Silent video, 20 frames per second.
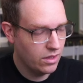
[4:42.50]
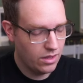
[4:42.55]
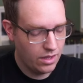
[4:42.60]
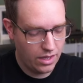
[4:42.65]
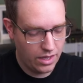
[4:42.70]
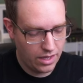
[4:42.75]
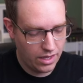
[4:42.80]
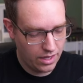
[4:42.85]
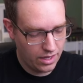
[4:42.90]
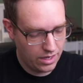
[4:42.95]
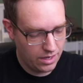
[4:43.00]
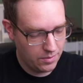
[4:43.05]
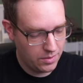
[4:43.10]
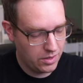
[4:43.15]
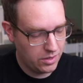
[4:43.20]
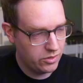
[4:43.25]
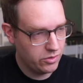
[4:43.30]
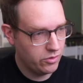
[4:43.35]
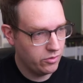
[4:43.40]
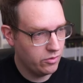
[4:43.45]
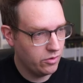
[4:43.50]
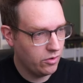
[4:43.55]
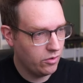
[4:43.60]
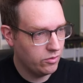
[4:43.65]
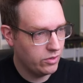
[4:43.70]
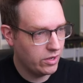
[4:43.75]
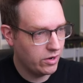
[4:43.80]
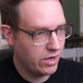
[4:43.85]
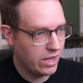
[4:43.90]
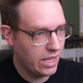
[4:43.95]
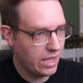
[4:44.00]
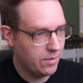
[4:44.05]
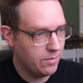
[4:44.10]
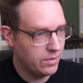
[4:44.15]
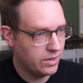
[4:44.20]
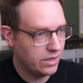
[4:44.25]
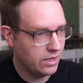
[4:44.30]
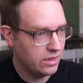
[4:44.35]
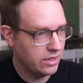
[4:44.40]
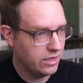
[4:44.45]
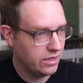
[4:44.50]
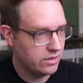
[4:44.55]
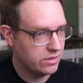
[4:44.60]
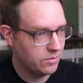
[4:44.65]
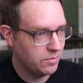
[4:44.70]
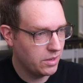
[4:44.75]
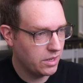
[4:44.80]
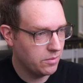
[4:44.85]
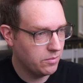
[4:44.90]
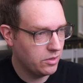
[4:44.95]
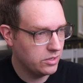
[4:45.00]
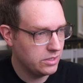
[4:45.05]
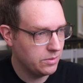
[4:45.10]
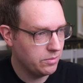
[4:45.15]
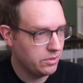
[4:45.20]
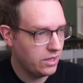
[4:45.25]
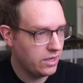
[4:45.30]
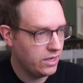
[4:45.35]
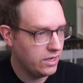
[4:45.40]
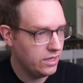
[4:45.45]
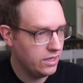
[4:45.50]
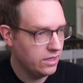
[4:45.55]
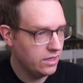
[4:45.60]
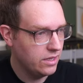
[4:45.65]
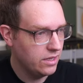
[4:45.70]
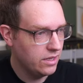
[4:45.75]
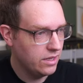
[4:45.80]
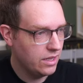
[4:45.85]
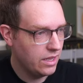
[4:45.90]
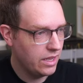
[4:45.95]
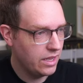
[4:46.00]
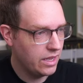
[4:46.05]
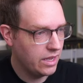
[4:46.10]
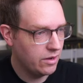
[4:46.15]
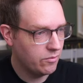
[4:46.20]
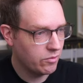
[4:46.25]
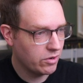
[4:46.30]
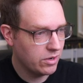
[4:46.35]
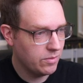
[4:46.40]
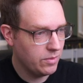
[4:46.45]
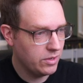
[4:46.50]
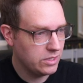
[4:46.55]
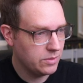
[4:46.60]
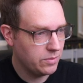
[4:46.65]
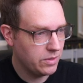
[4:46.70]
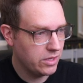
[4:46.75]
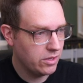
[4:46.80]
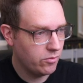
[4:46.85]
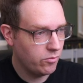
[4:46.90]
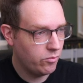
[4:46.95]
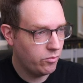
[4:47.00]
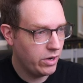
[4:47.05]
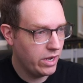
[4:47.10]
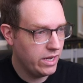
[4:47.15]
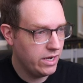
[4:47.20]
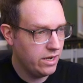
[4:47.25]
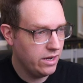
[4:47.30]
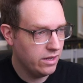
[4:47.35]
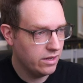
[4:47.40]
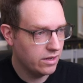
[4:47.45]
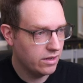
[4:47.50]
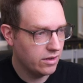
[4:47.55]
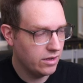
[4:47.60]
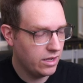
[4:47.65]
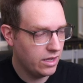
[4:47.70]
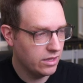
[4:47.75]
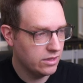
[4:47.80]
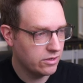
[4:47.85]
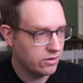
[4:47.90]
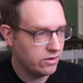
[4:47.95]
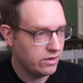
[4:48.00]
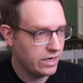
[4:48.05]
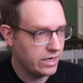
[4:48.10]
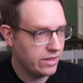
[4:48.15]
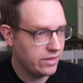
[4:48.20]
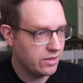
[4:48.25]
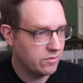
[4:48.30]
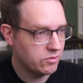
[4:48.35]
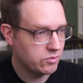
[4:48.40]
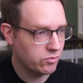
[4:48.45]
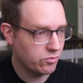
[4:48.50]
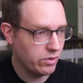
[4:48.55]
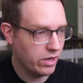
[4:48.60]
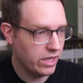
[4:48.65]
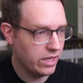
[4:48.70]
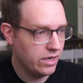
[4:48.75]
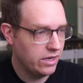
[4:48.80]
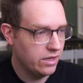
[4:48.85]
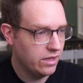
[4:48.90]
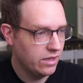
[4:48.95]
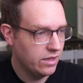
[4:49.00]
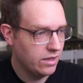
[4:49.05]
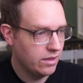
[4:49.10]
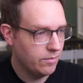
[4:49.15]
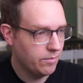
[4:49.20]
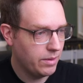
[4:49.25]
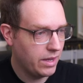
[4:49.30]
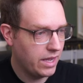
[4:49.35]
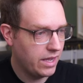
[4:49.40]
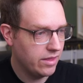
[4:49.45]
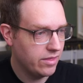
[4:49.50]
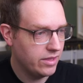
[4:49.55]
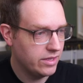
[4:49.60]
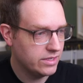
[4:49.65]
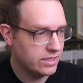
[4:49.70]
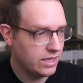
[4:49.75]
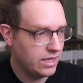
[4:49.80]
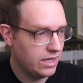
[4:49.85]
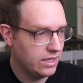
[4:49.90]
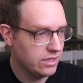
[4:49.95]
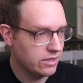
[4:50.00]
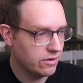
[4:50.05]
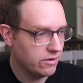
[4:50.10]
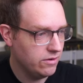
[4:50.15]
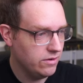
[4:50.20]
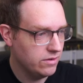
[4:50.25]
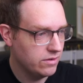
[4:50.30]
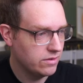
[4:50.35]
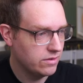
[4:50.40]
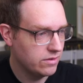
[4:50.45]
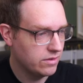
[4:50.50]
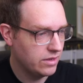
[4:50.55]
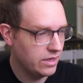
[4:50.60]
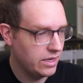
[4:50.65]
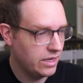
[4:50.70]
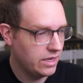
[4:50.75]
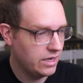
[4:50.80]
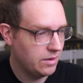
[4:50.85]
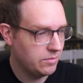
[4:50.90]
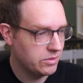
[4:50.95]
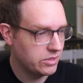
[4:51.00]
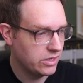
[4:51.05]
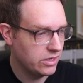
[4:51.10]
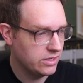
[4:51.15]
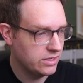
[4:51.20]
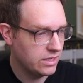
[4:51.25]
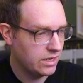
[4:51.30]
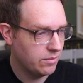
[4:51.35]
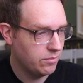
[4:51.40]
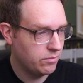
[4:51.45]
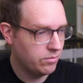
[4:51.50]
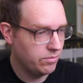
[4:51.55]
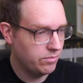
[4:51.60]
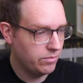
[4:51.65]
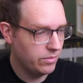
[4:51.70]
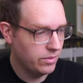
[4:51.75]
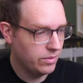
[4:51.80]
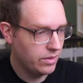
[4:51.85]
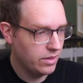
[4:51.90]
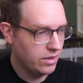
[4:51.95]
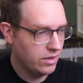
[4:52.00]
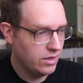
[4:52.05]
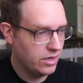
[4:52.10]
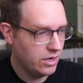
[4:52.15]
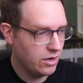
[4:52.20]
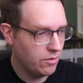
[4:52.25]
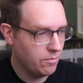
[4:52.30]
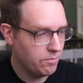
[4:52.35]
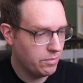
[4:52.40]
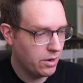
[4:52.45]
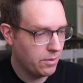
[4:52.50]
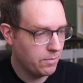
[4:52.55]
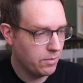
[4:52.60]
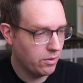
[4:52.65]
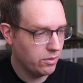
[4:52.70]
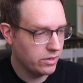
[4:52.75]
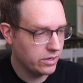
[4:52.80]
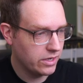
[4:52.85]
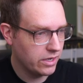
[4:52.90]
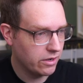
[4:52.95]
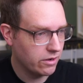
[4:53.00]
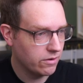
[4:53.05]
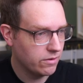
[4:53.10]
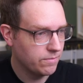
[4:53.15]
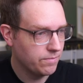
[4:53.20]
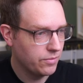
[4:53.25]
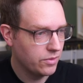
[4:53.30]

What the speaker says: And I'm going to hold down M and click to make a multiply. And we're going to multiply the red color, anything that was red, by this color. And I'm just going to set a, purple in here.